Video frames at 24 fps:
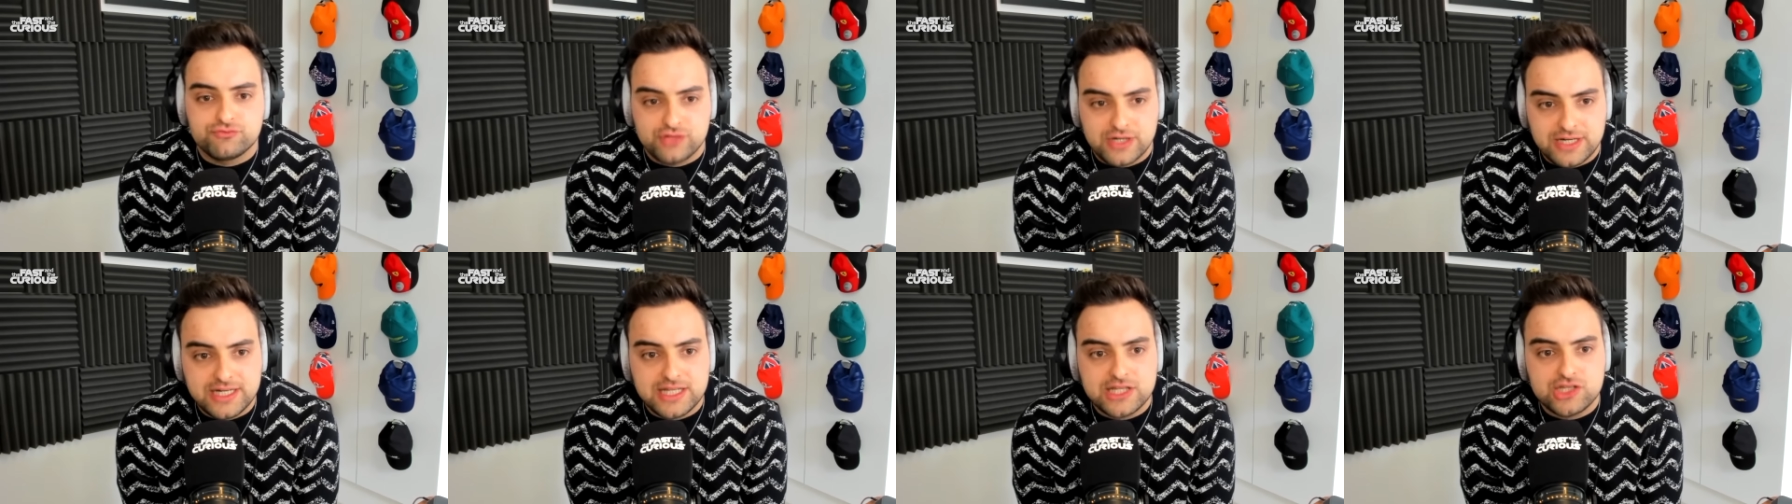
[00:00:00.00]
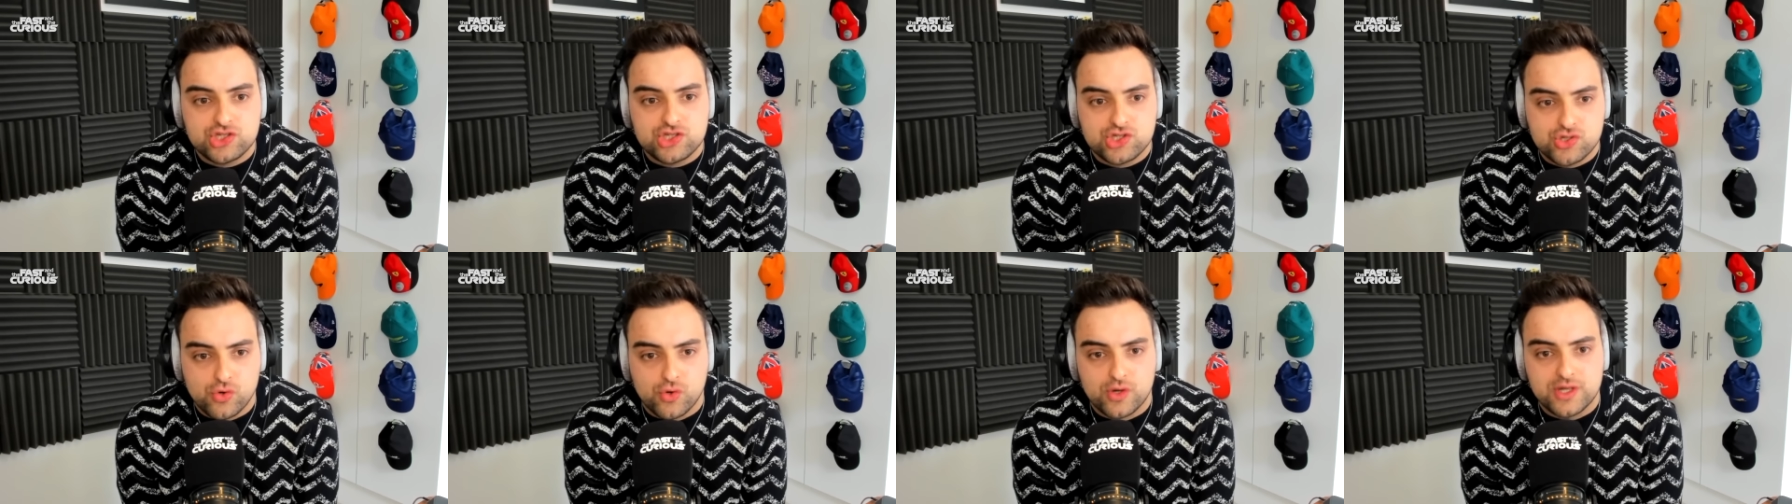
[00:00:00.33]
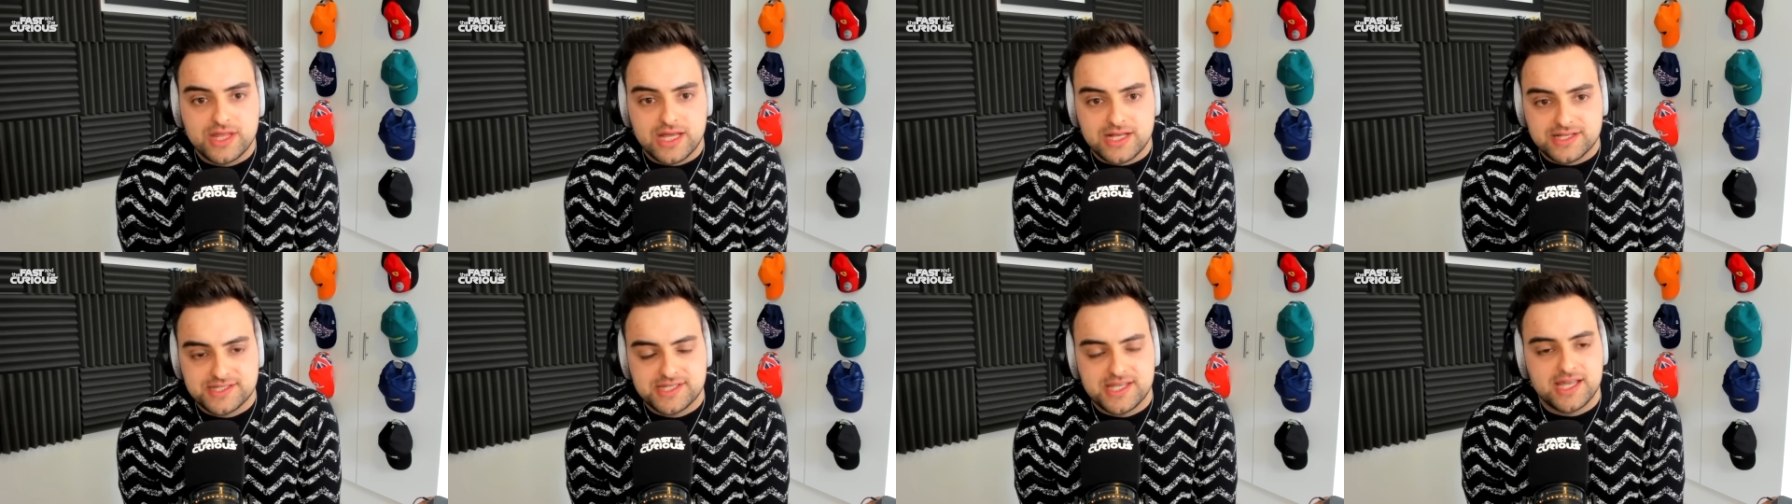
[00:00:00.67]
really enjoy
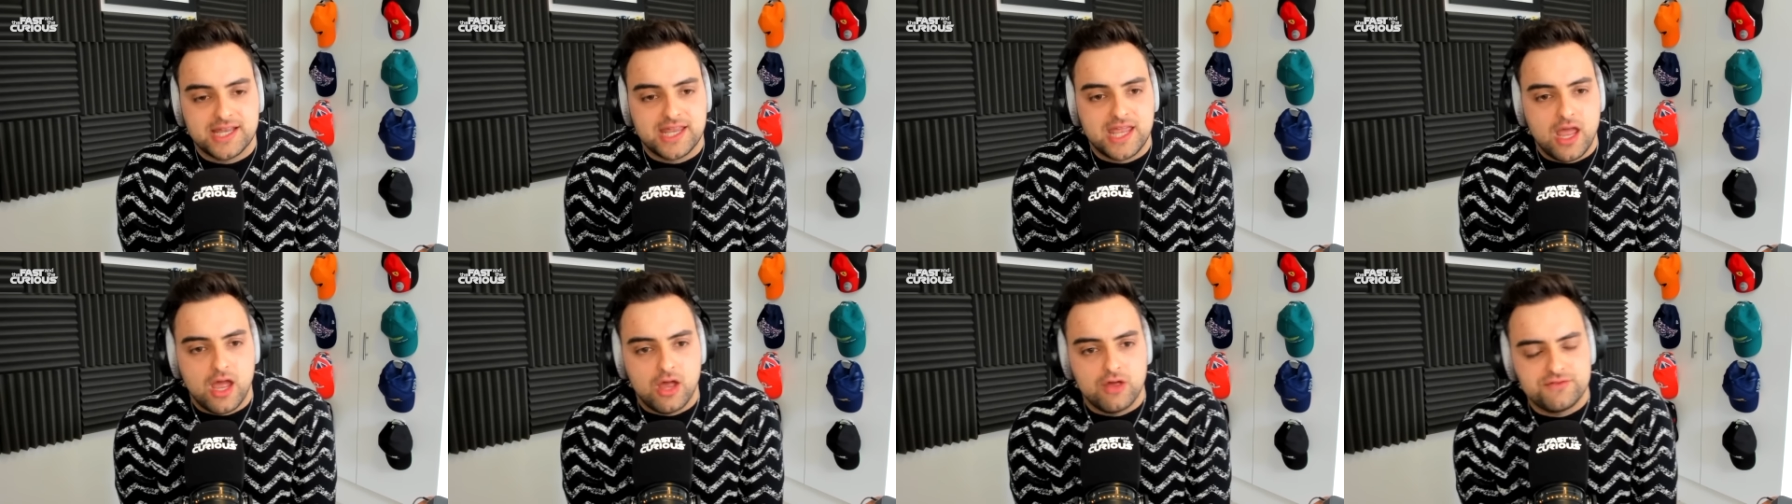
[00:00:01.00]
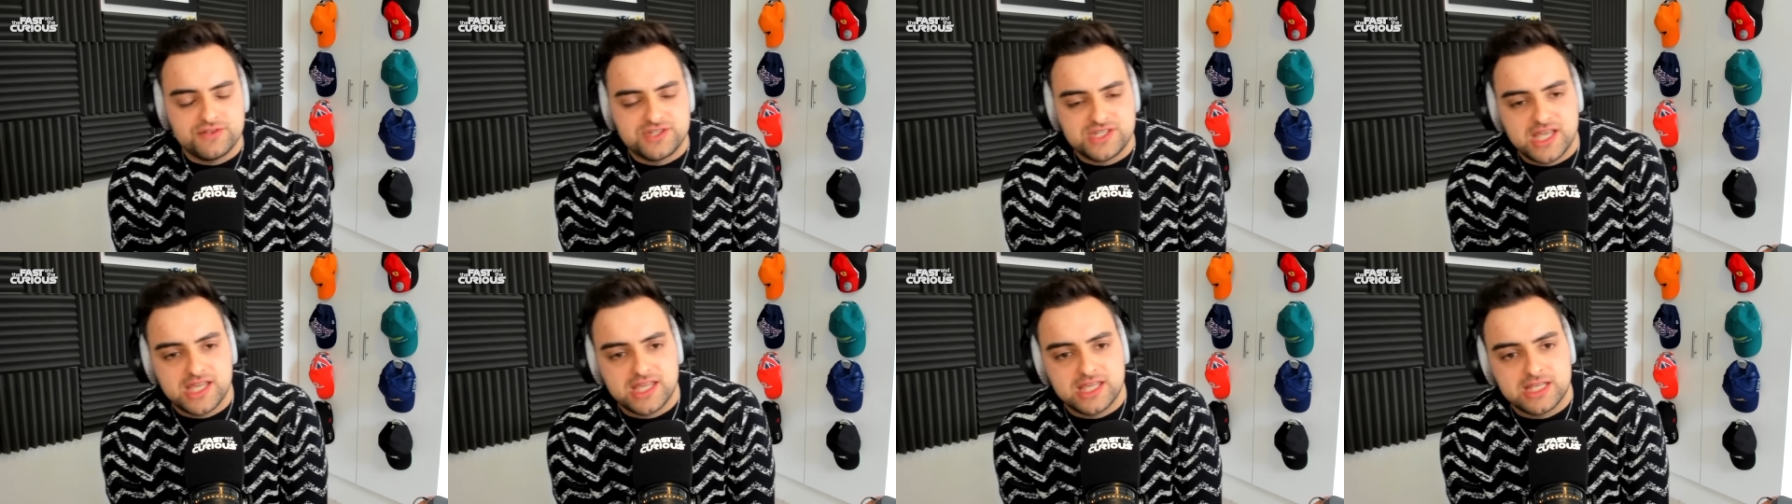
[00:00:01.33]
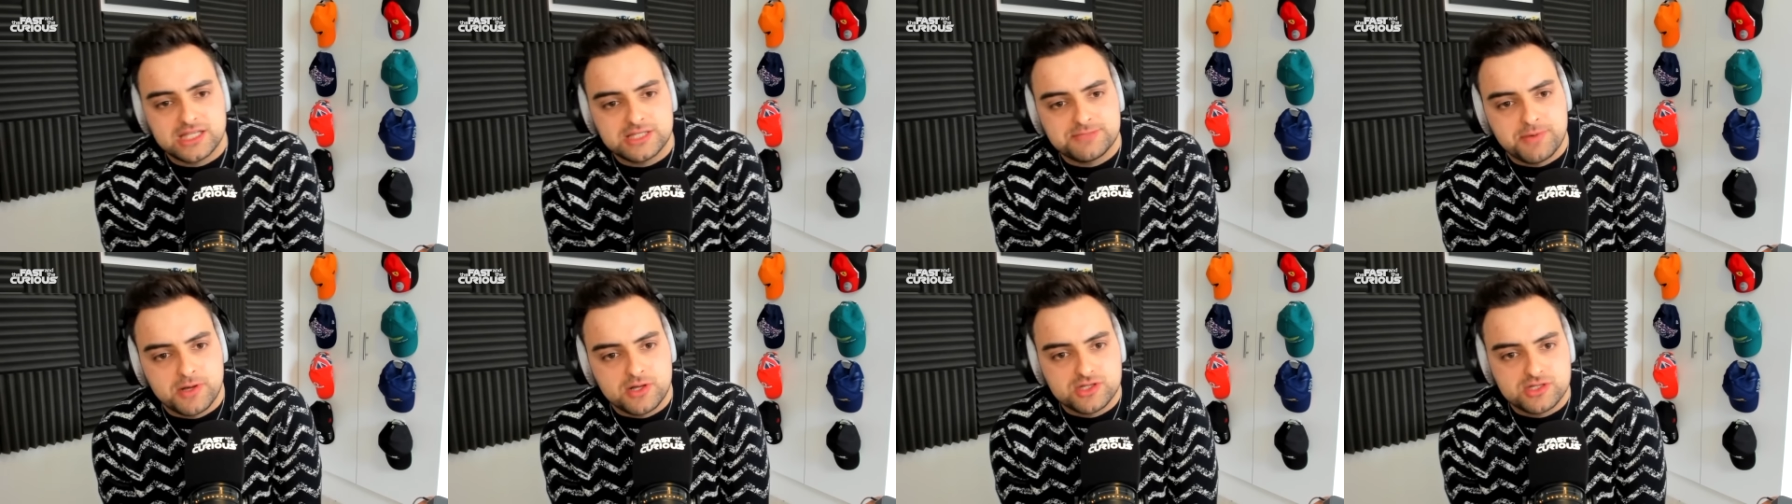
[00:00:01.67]
that circuit. Overtaking
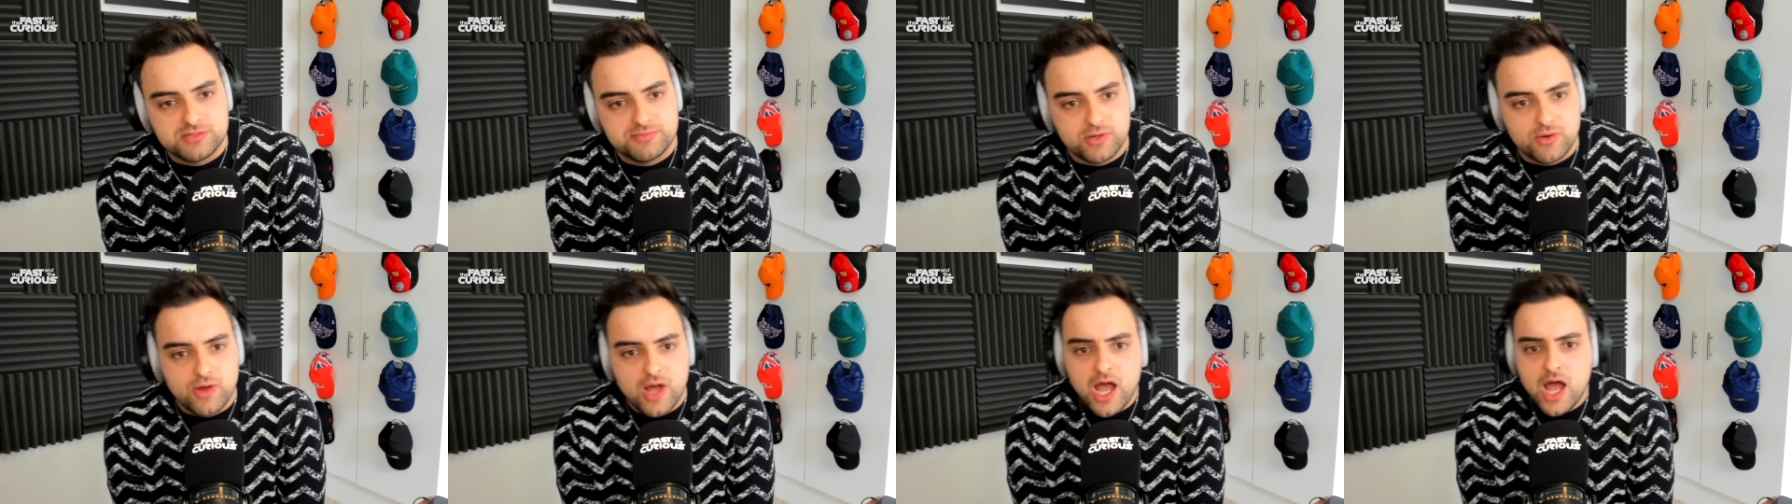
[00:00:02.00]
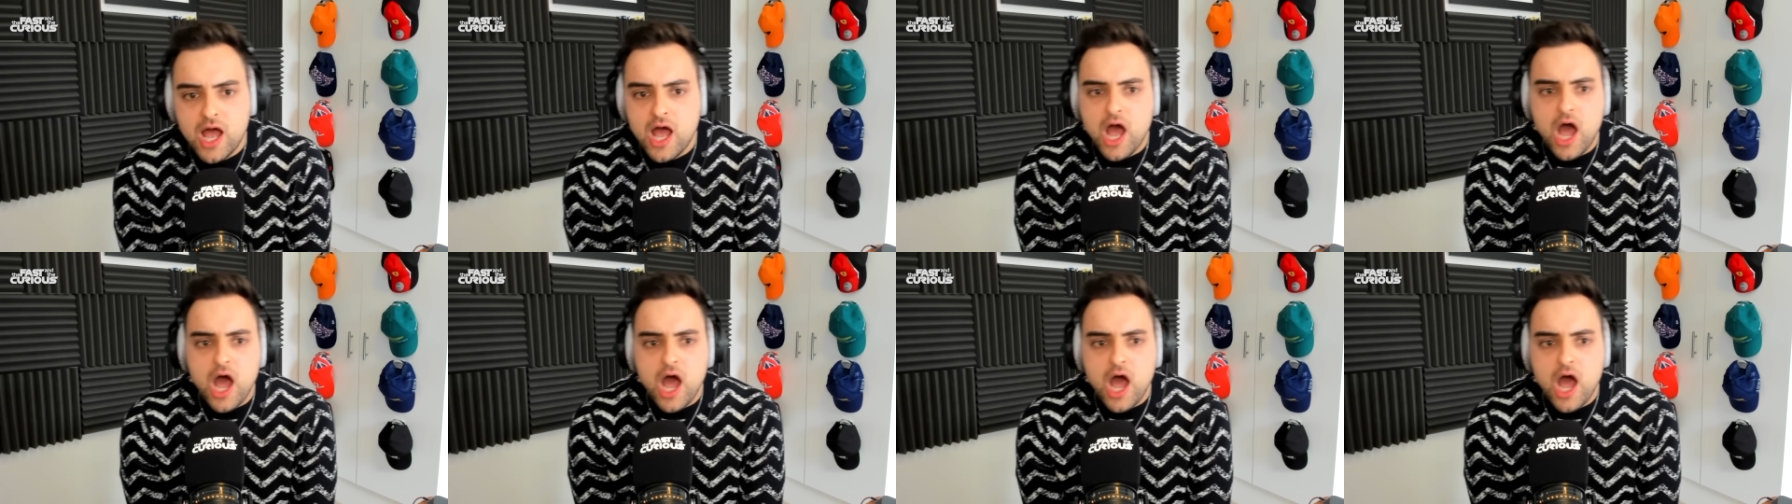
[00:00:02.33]
is possible.